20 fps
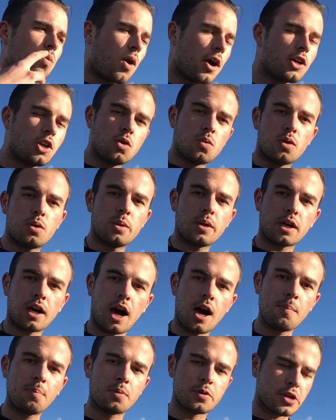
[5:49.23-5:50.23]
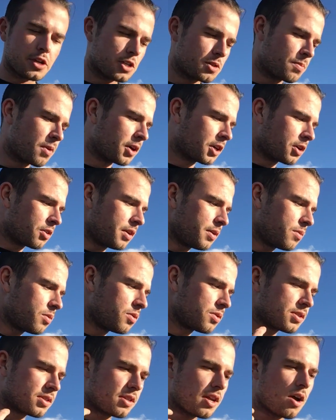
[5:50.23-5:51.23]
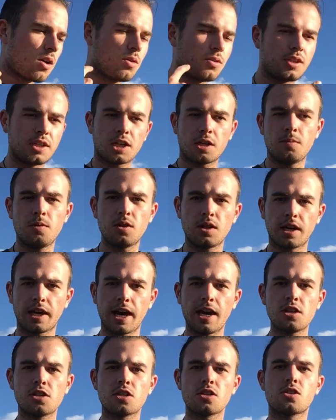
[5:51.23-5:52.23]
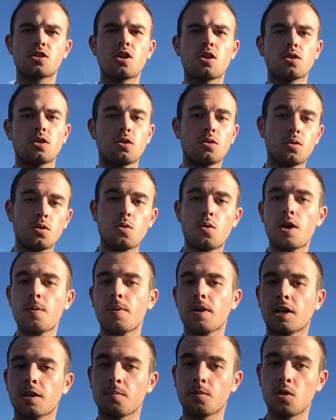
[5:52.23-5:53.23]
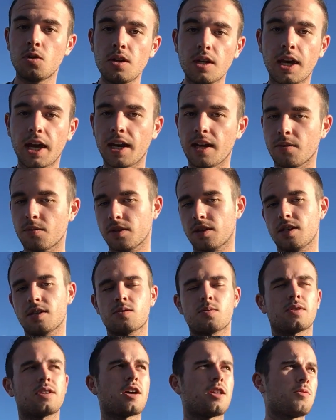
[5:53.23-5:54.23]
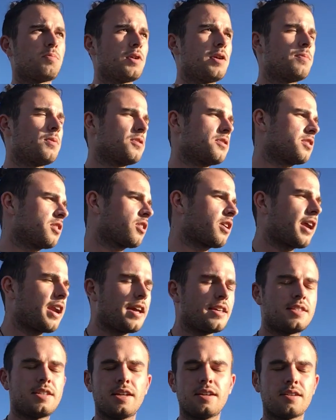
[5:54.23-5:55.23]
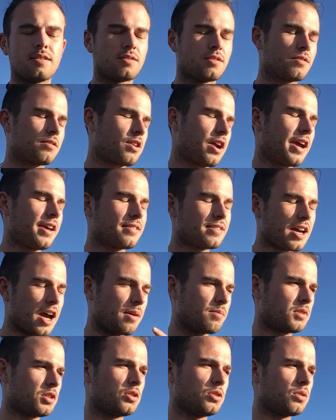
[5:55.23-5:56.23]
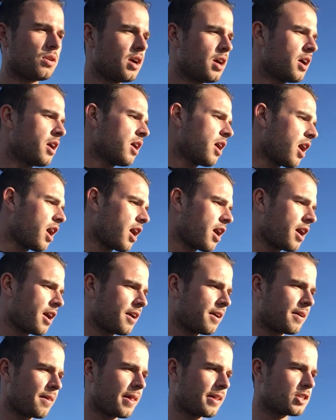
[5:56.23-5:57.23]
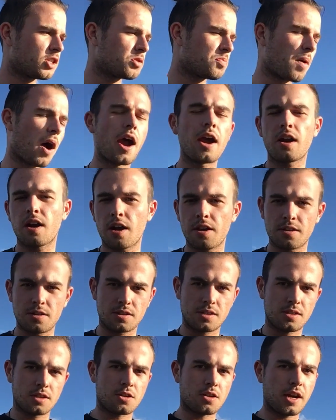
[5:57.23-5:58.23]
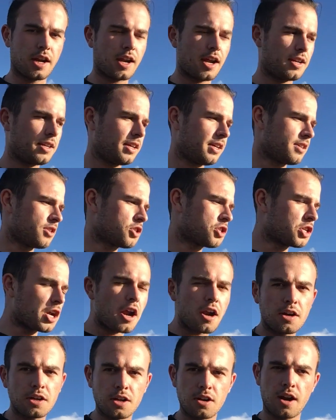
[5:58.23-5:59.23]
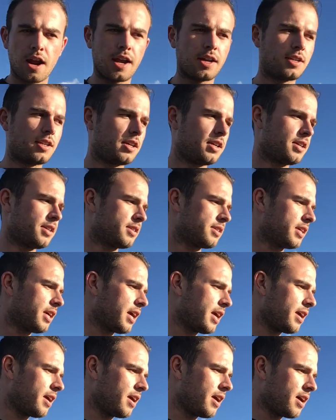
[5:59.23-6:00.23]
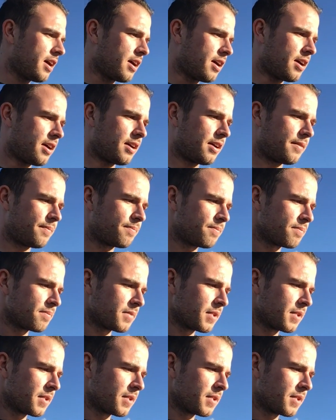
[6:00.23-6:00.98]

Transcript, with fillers: what you want to accomplish. Mercury rules not only communication, so you want to be communicating with this with other people. It's a great time to inspire others to create ideas, share your ideas, get the